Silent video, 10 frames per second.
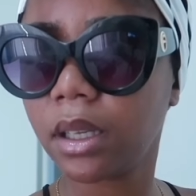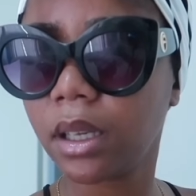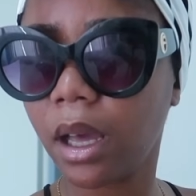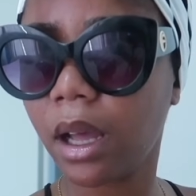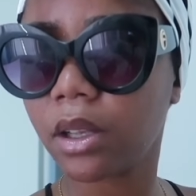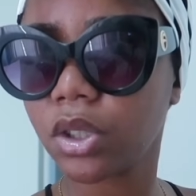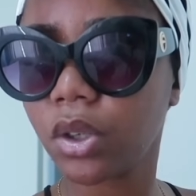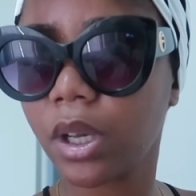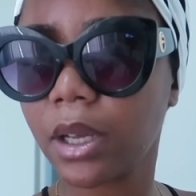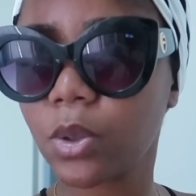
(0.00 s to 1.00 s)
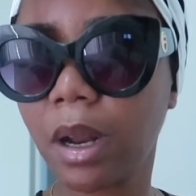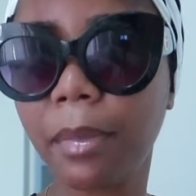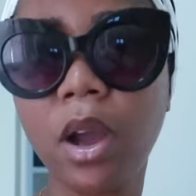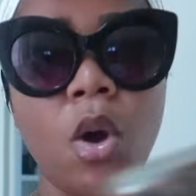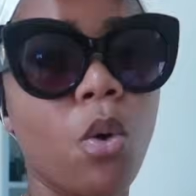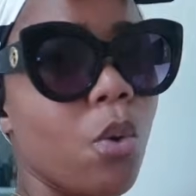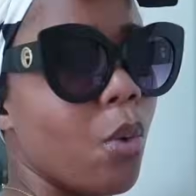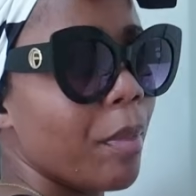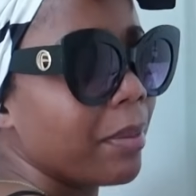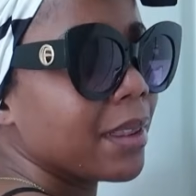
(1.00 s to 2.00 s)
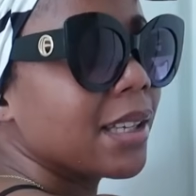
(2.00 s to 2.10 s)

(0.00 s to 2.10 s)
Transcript: Yeah, I'll show you guys when I'm back. Oh, maybe